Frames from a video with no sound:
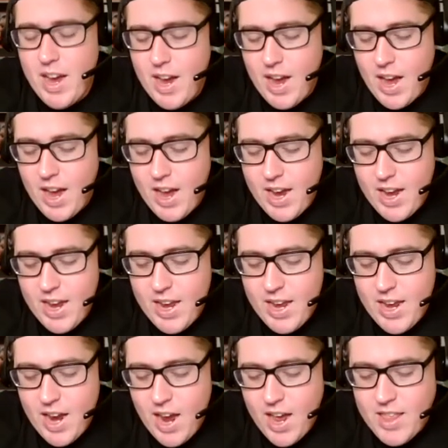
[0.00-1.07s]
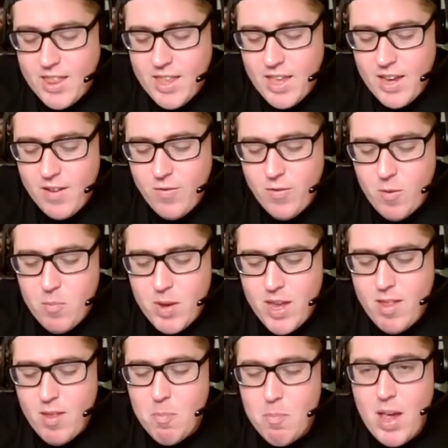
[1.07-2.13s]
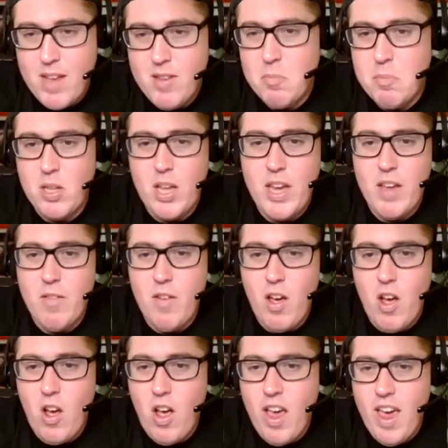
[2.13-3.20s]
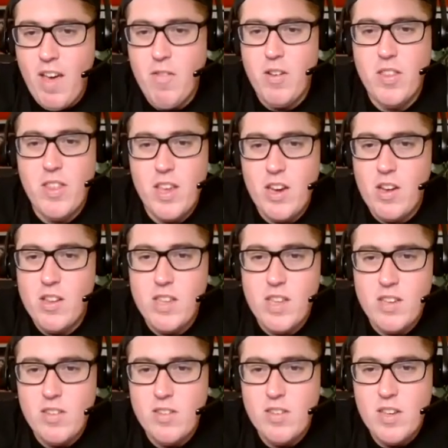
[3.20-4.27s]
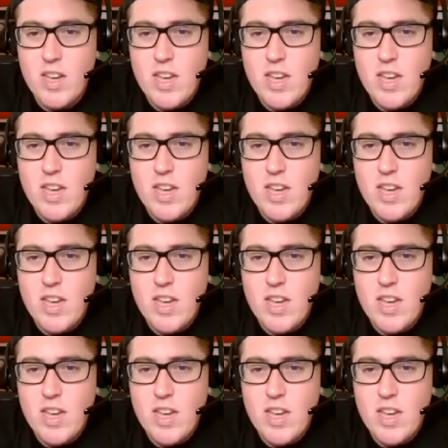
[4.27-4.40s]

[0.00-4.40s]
I think for me the best play of everything on this